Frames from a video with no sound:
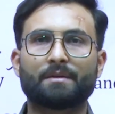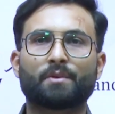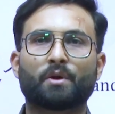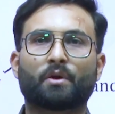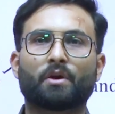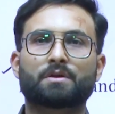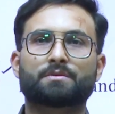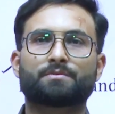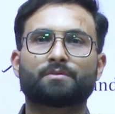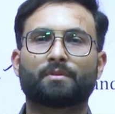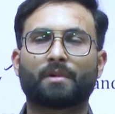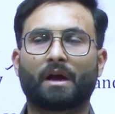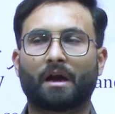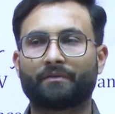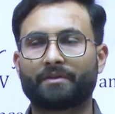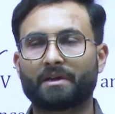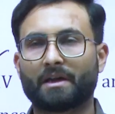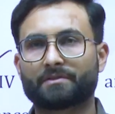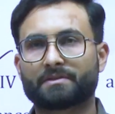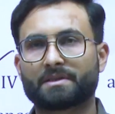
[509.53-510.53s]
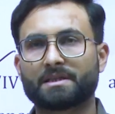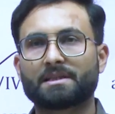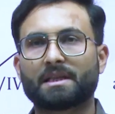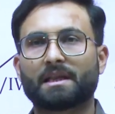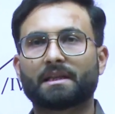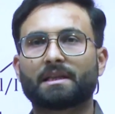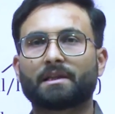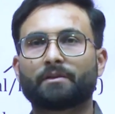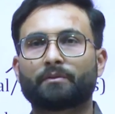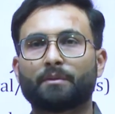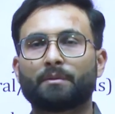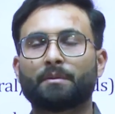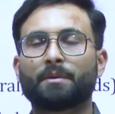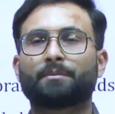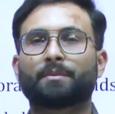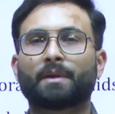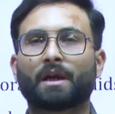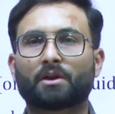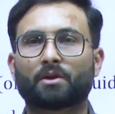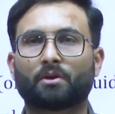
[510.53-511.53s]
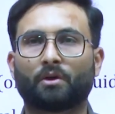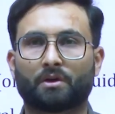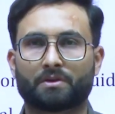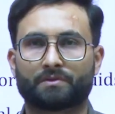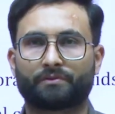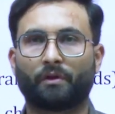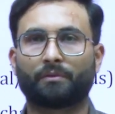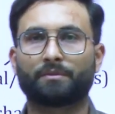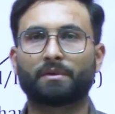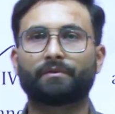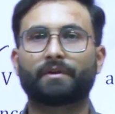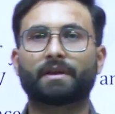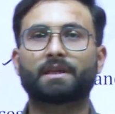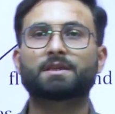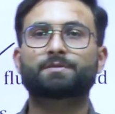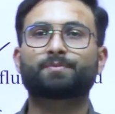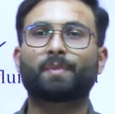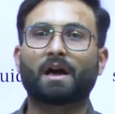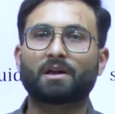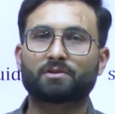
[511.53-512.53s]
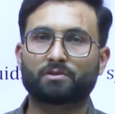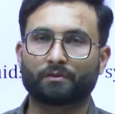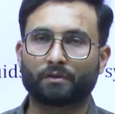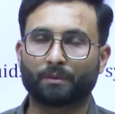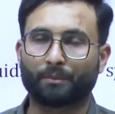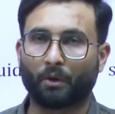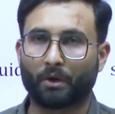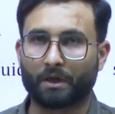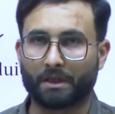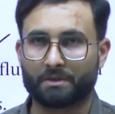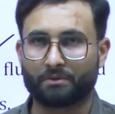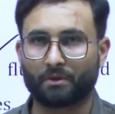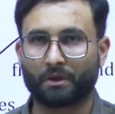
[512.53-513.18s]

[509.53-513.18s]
Because uh, we have seen that there will be blood loss from the various parts of the body.